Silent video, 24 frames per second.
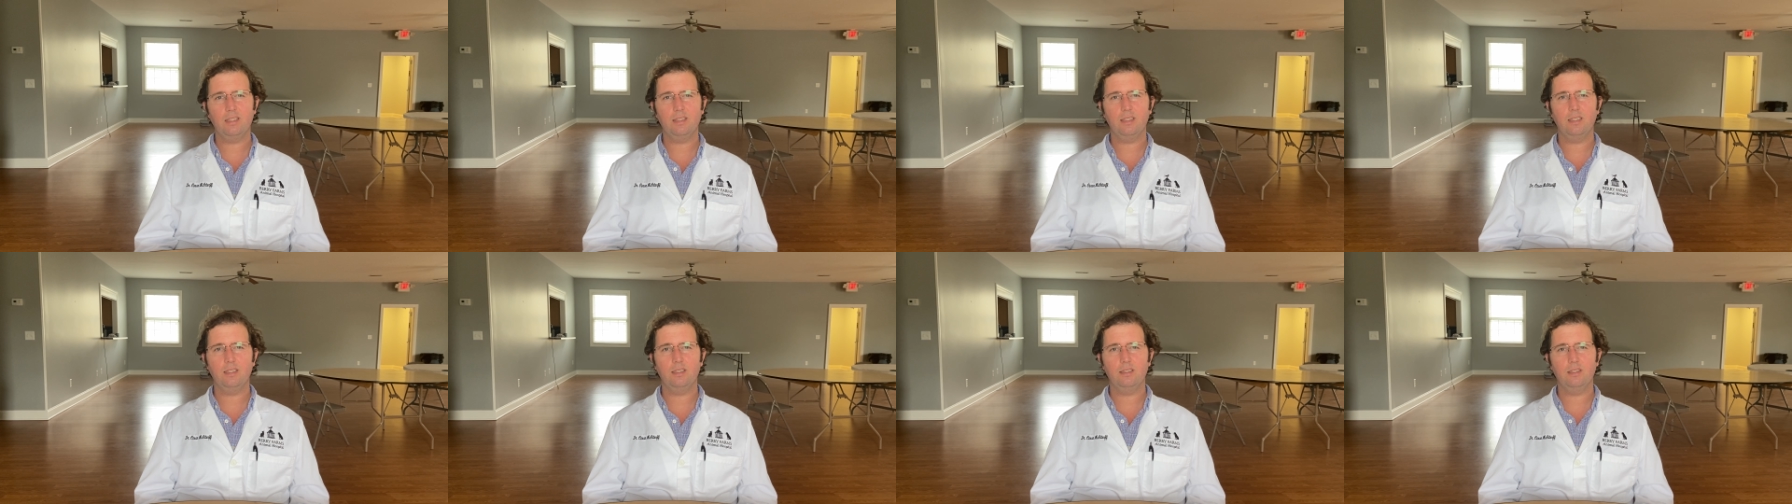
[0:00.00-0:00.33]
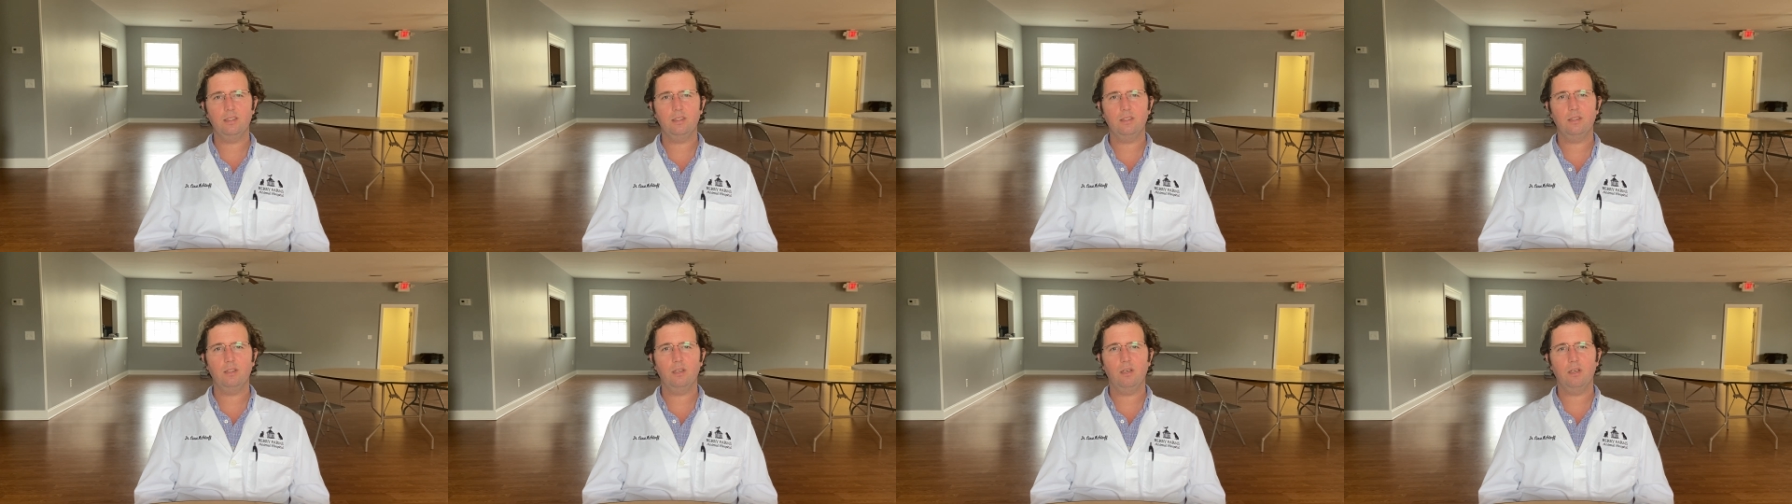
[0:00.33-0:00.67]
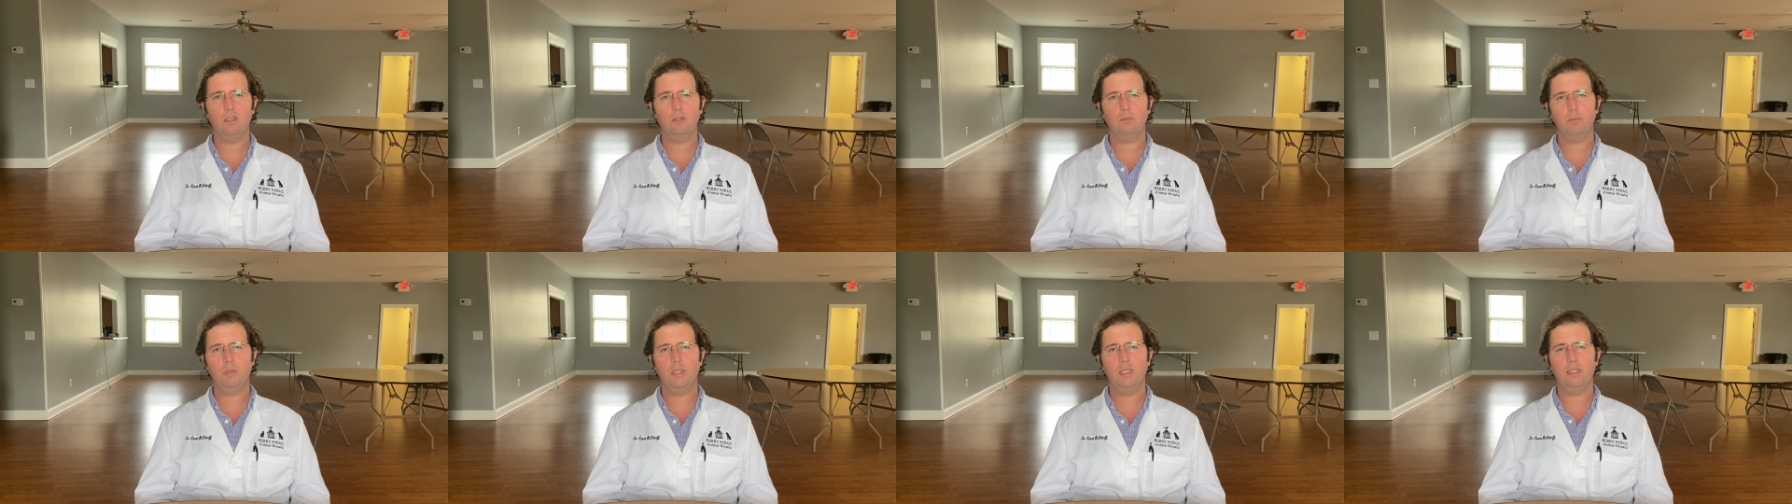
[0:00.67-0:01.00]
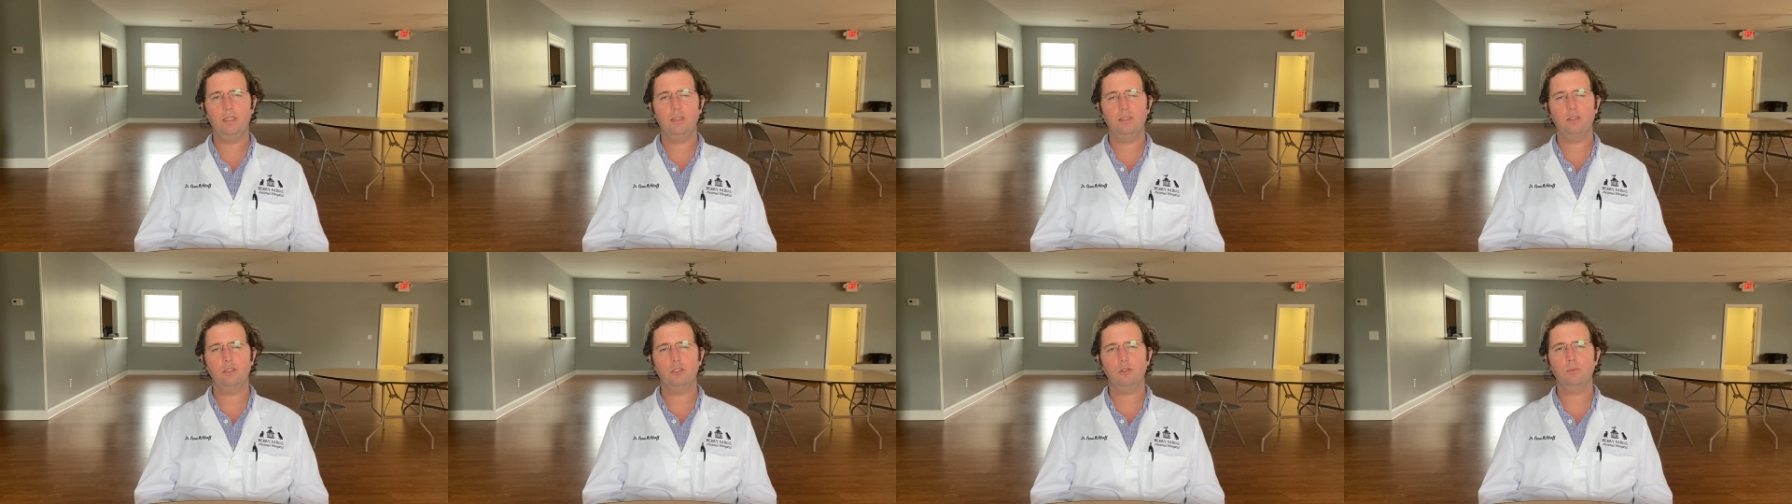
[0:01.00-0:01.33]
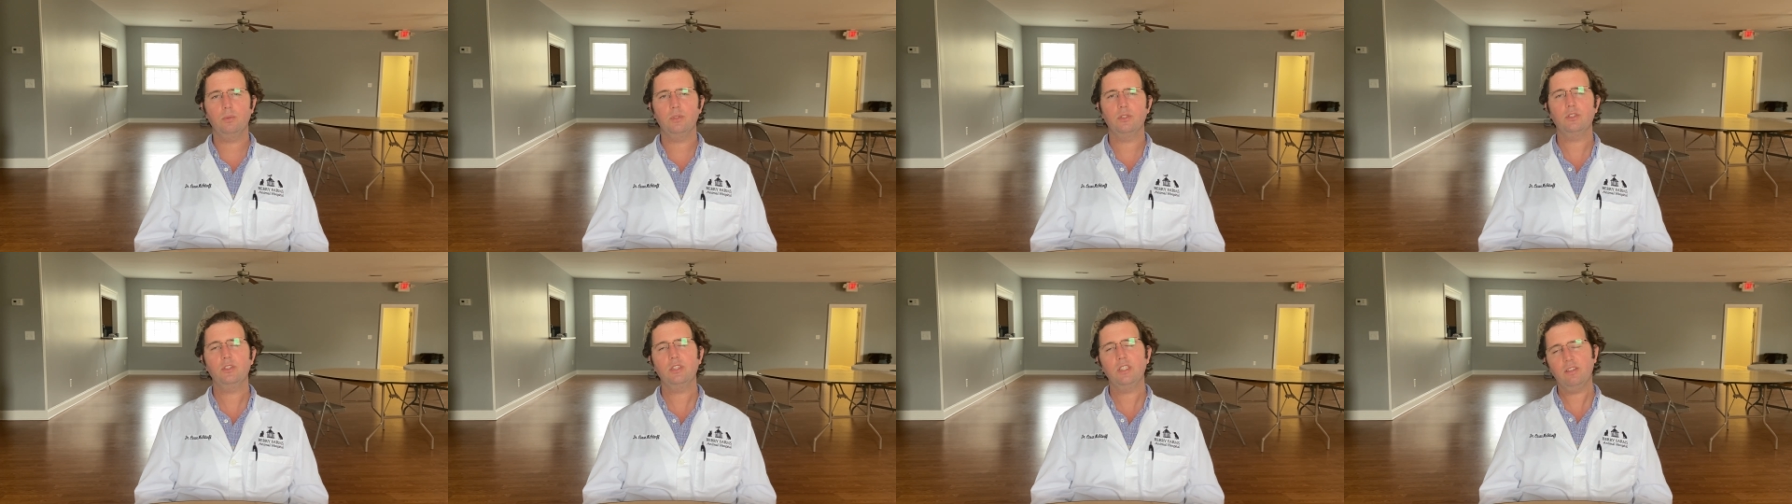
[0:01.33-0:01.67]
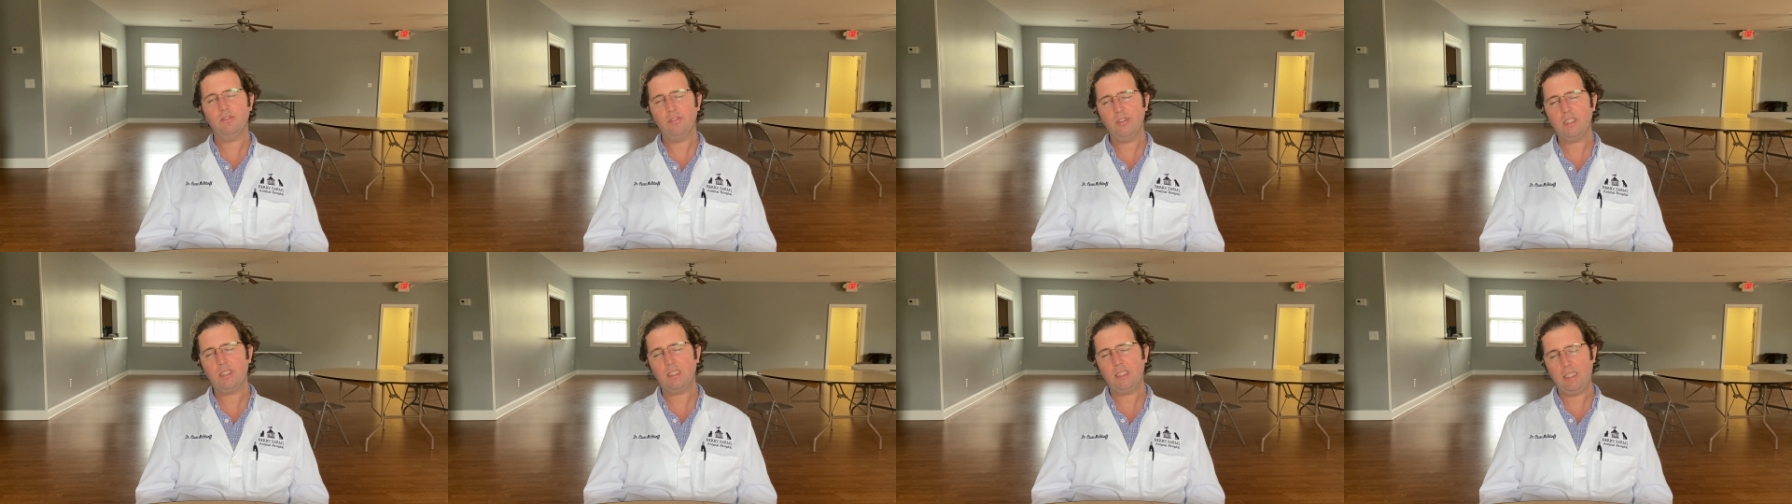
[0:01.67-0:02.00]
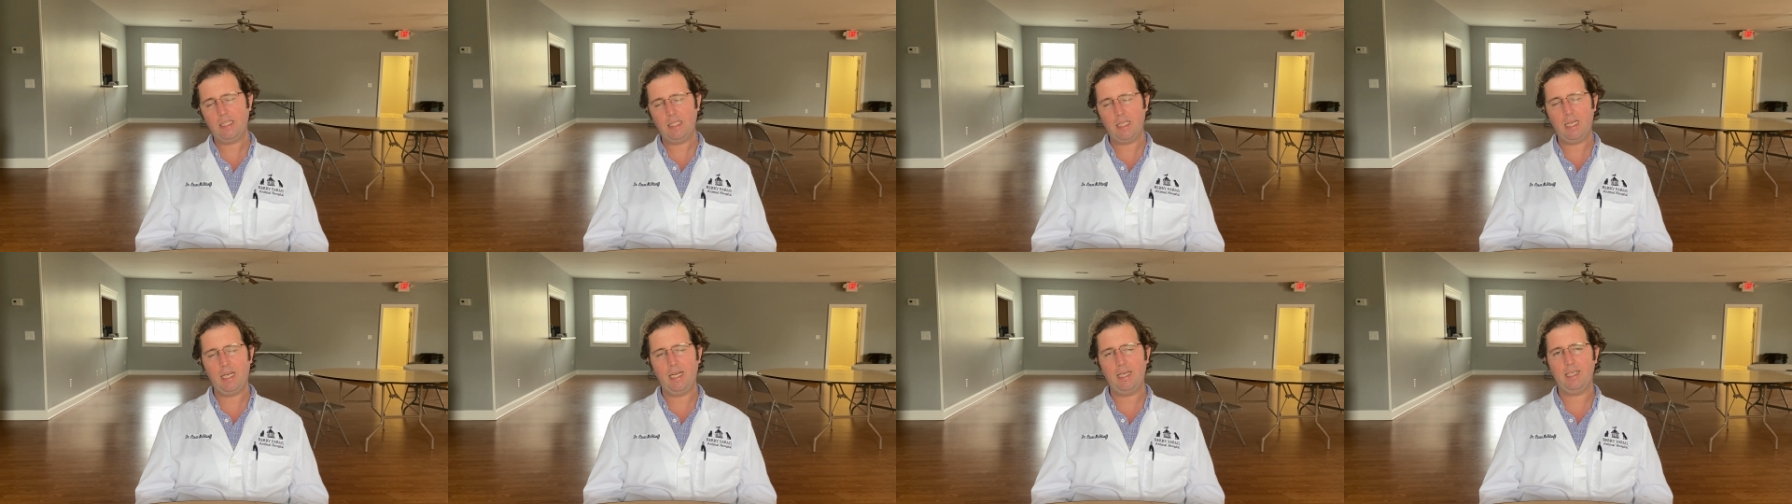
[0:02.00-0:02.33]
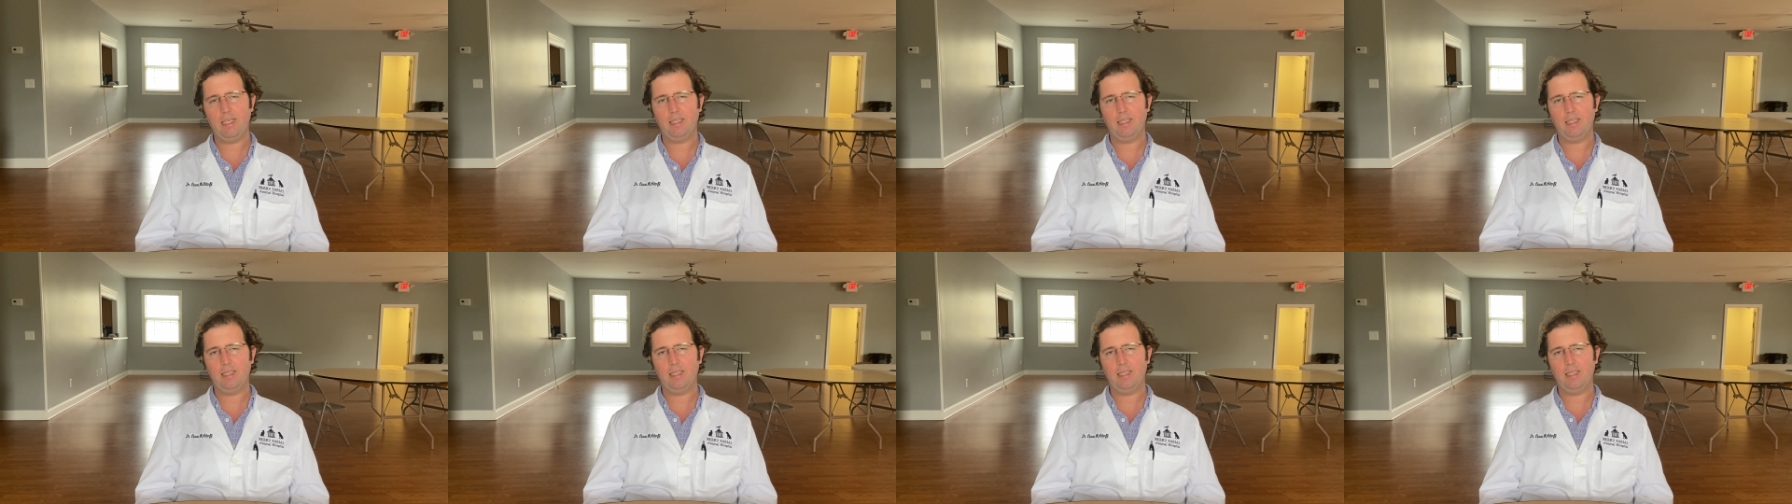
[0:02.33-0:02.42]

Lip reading: that your dog may specifically like,